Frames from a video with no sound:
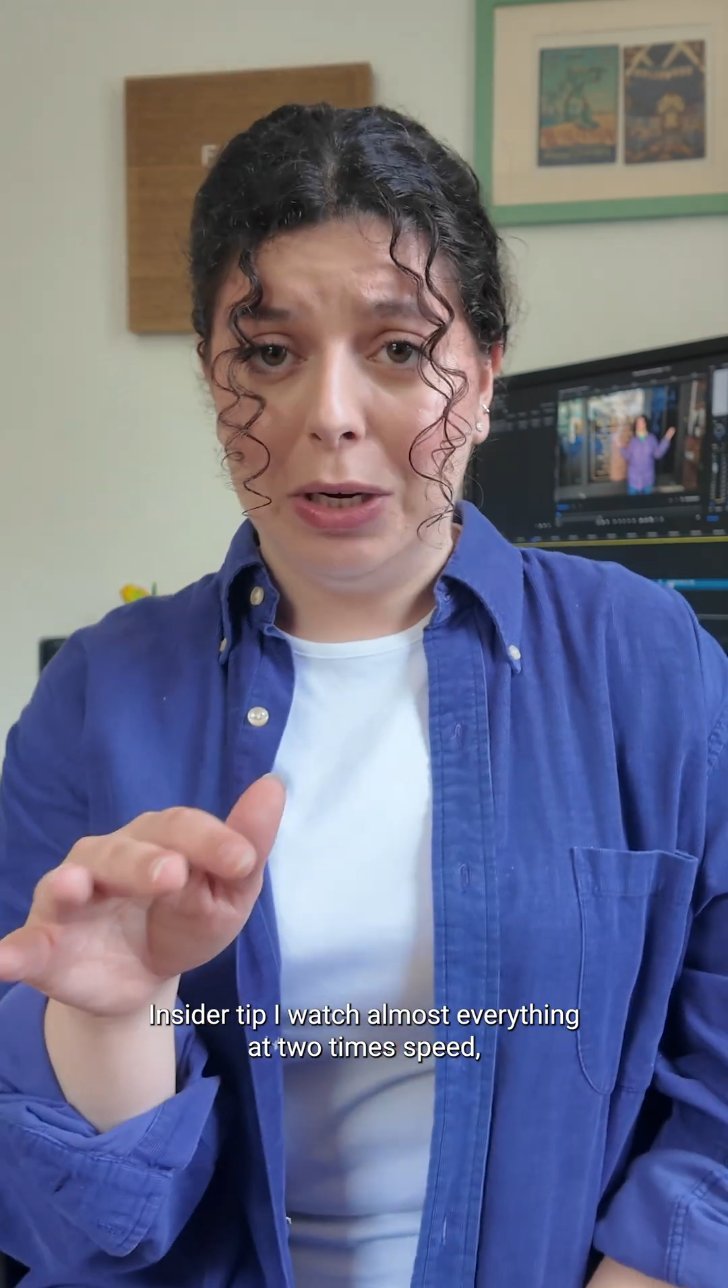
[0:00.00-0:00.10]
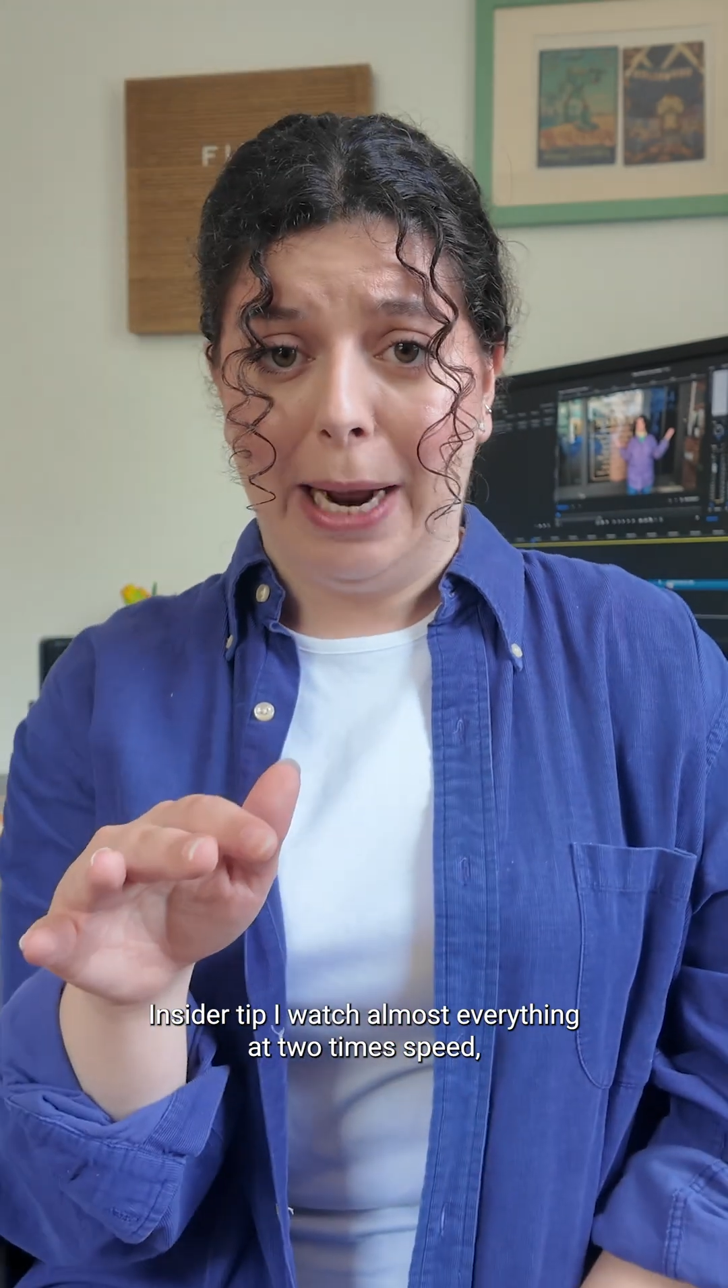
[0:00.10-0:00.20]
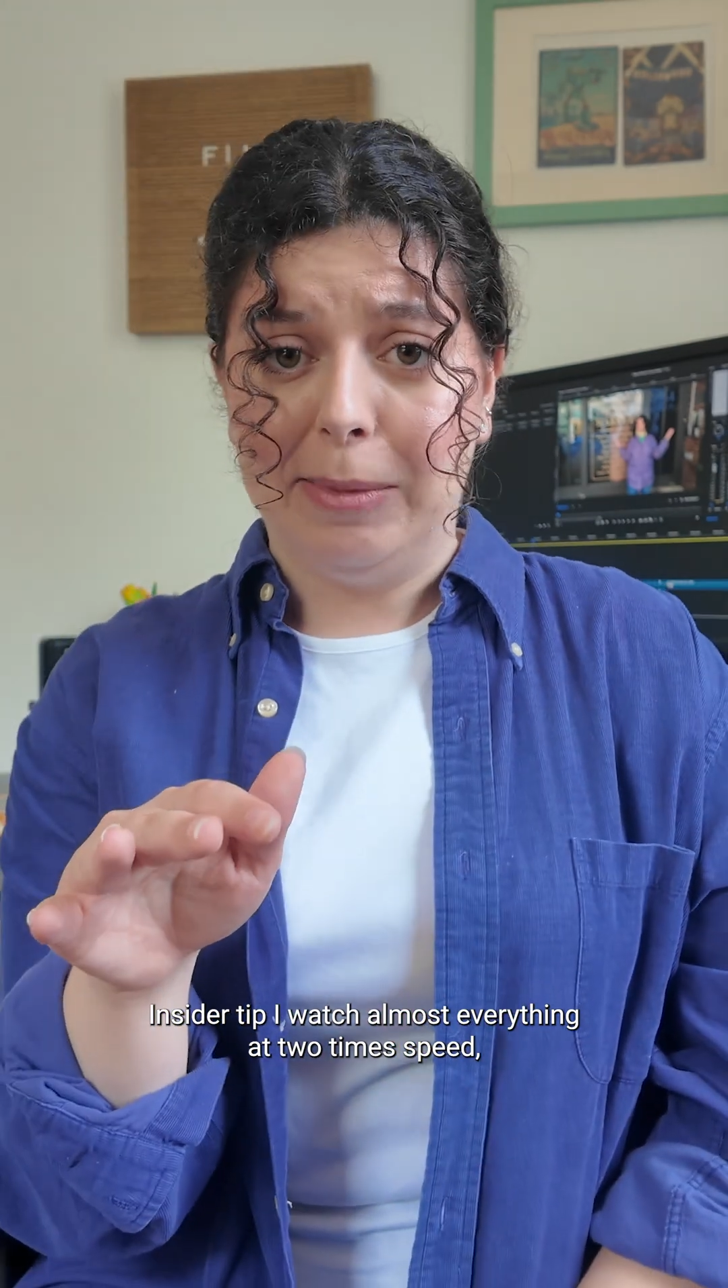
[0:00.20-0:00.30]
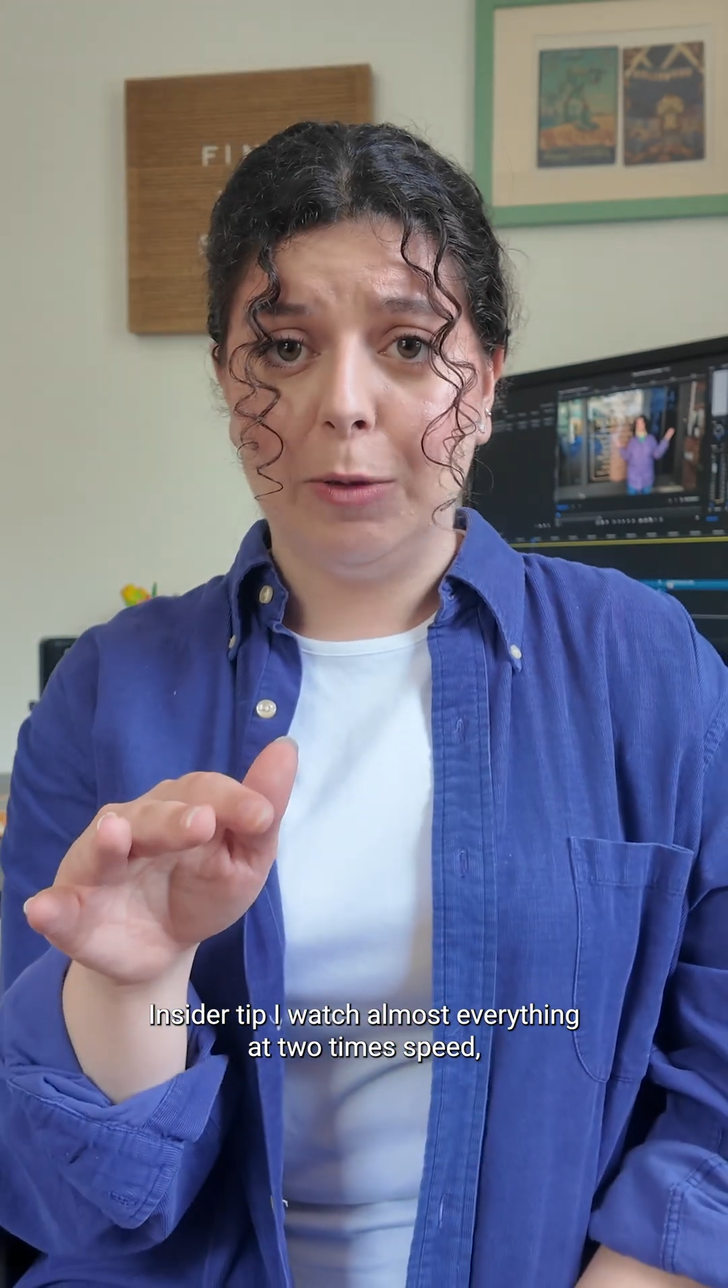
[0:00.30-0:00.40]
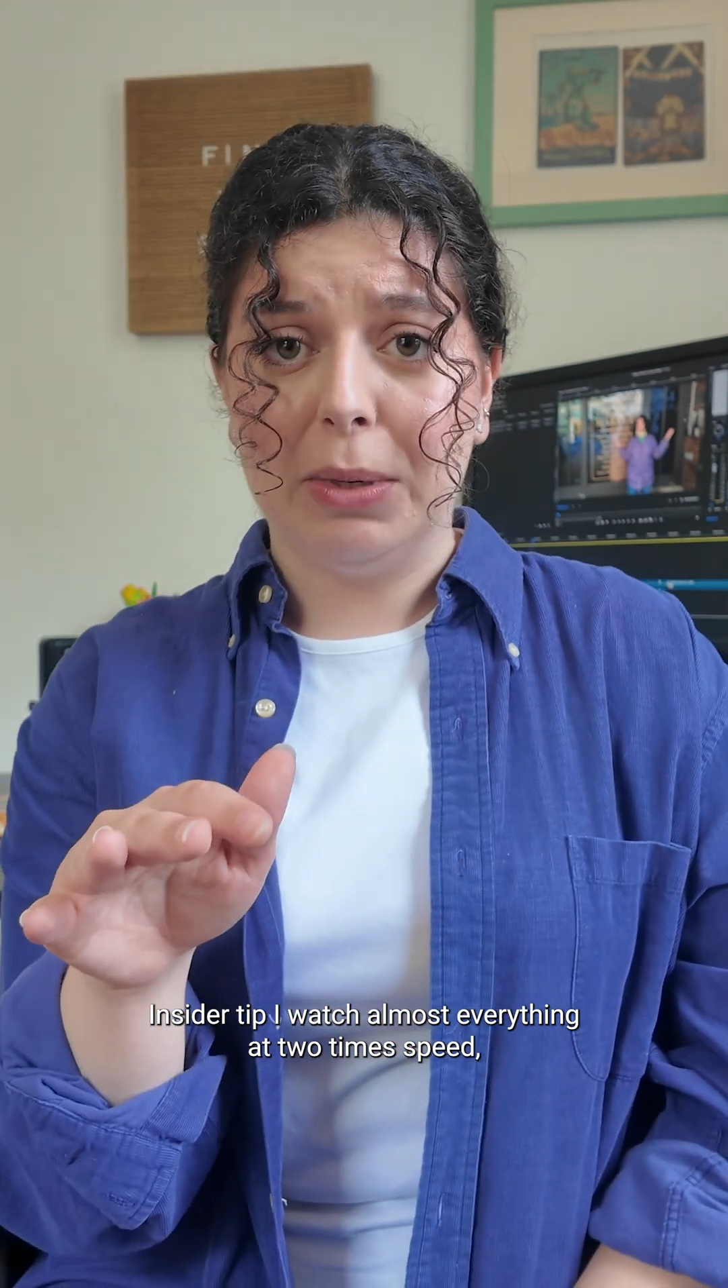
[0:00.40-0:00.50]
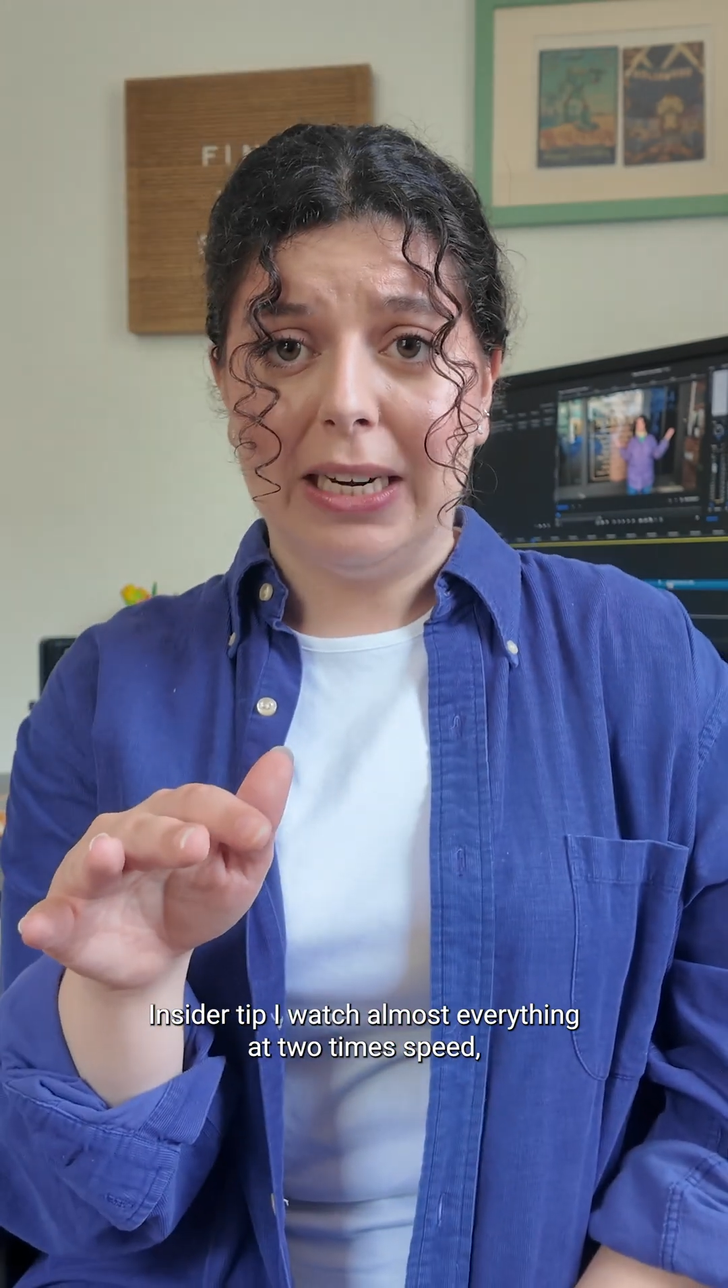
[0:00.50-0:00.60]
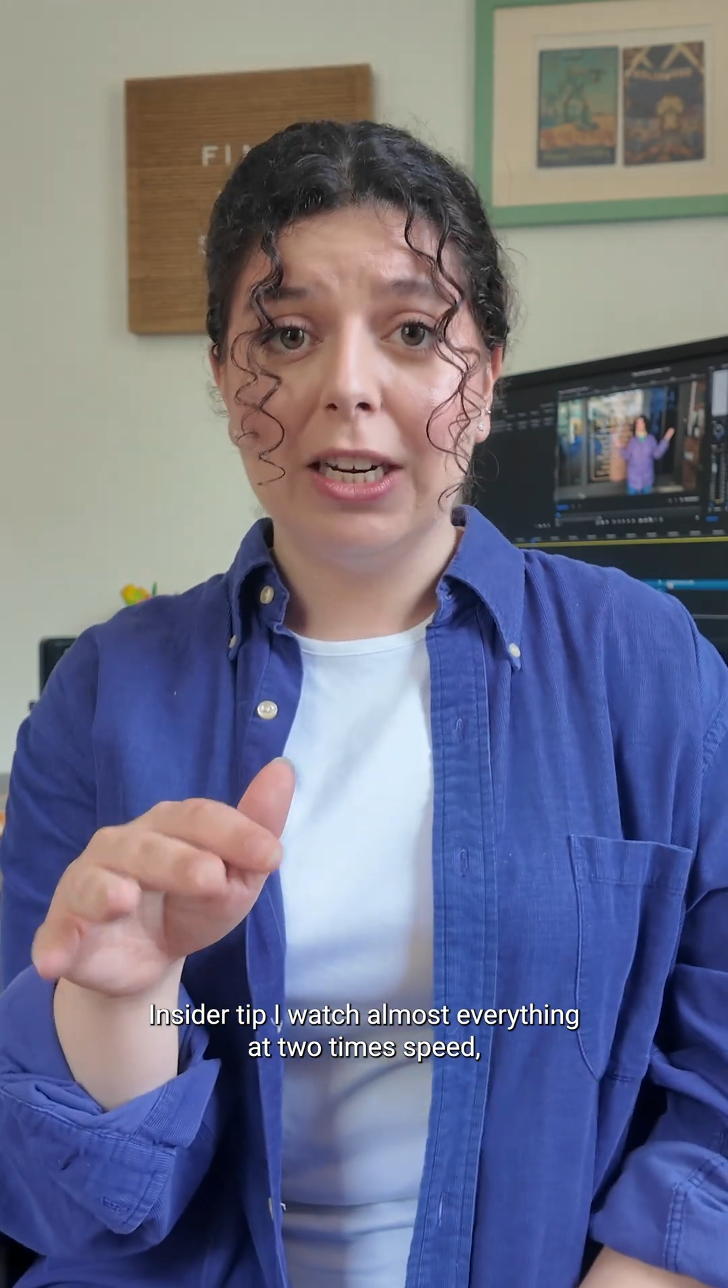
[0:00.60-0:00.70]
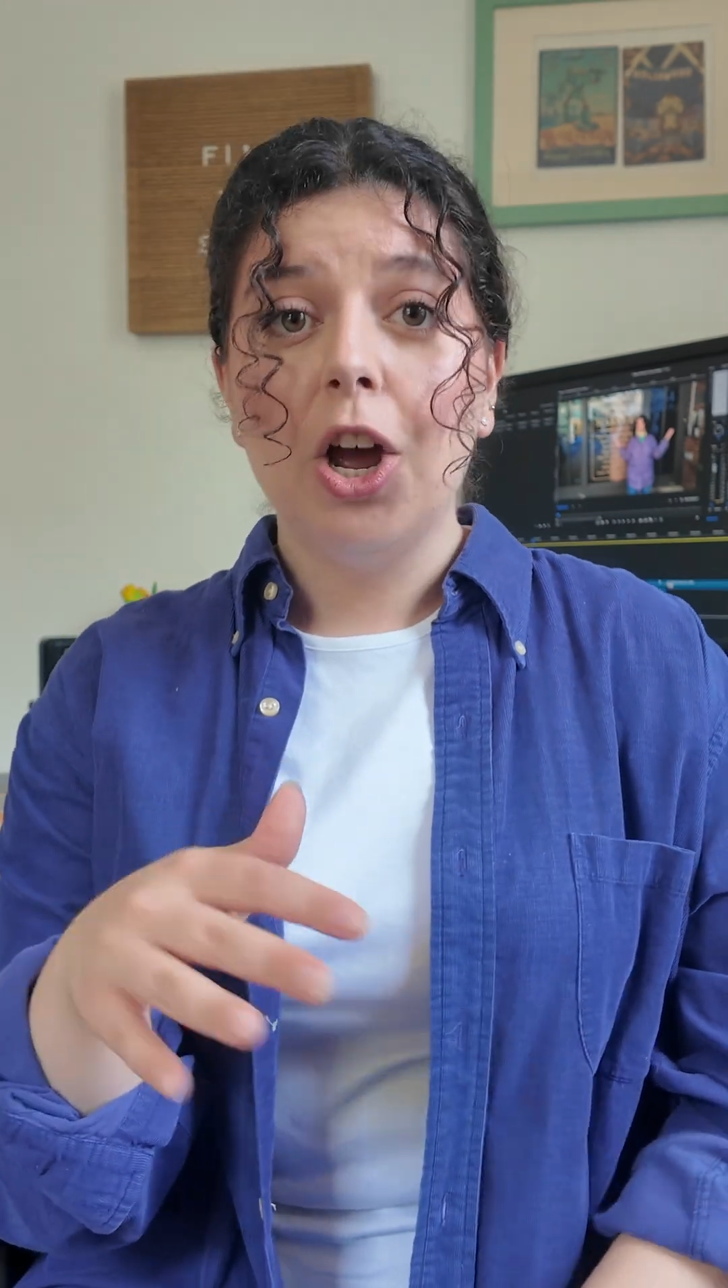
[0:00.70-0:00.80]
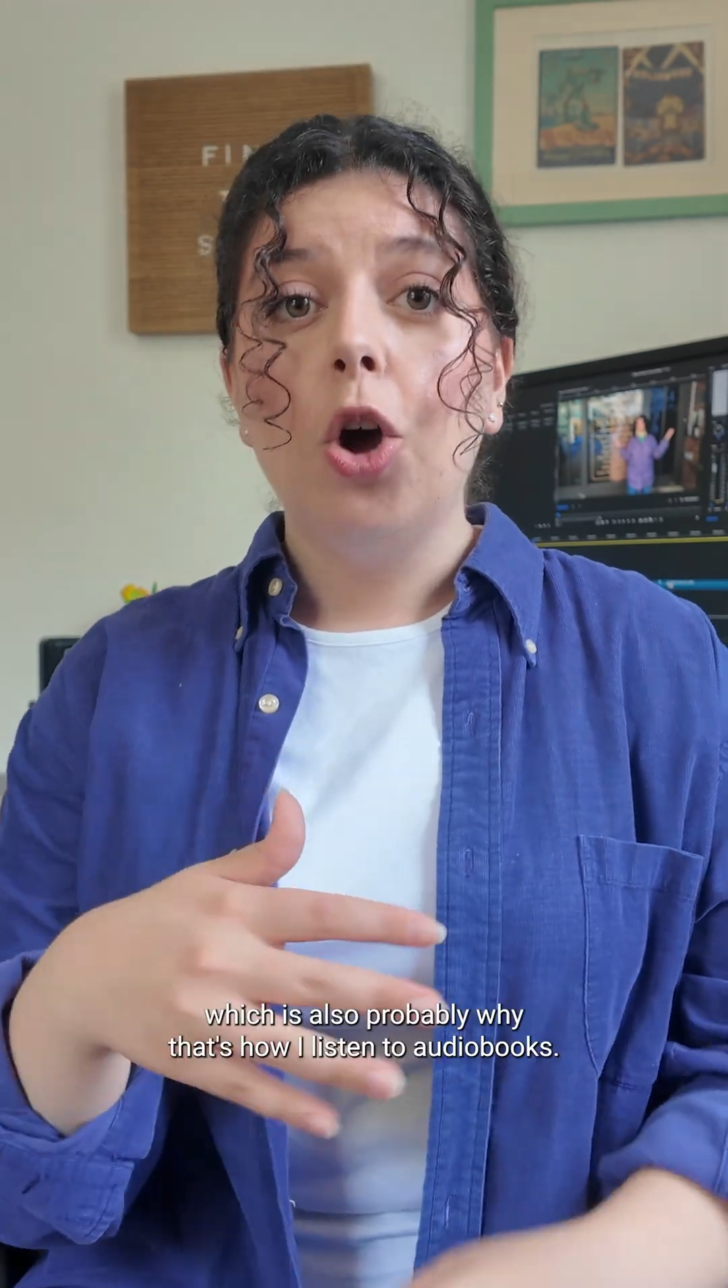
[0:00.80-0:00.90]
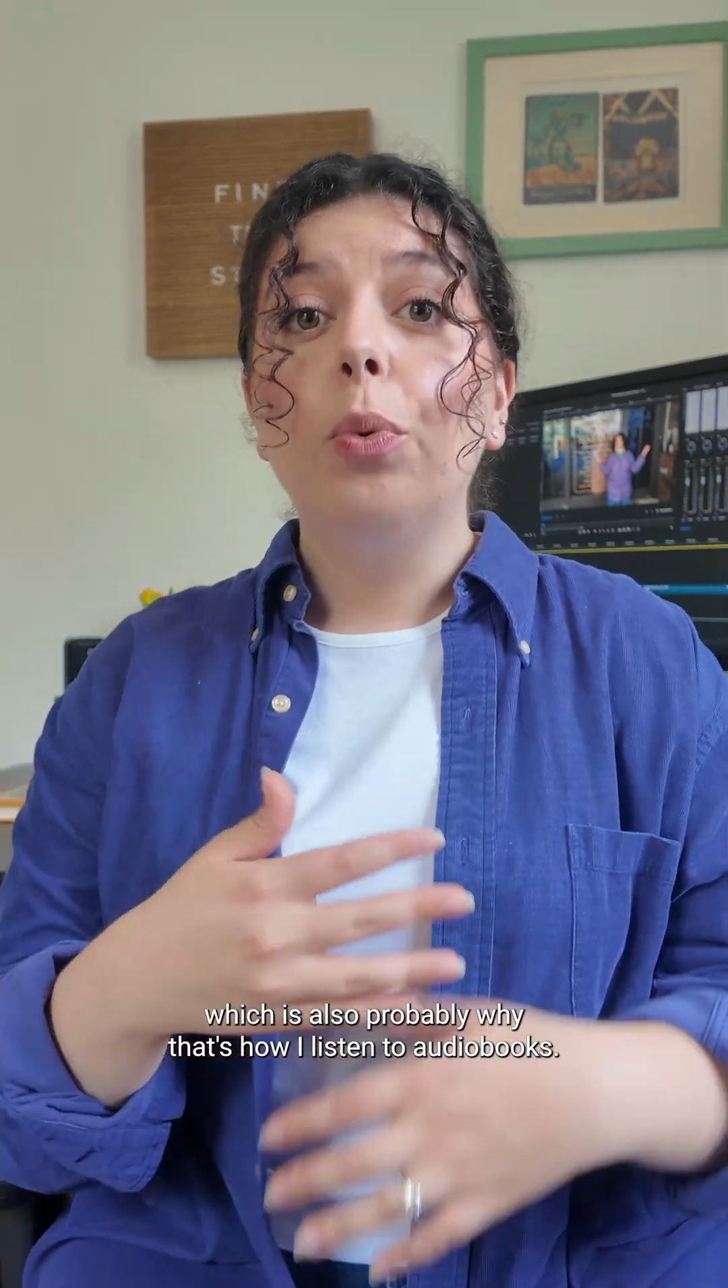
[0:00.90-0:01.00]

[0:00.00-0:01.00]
times speed,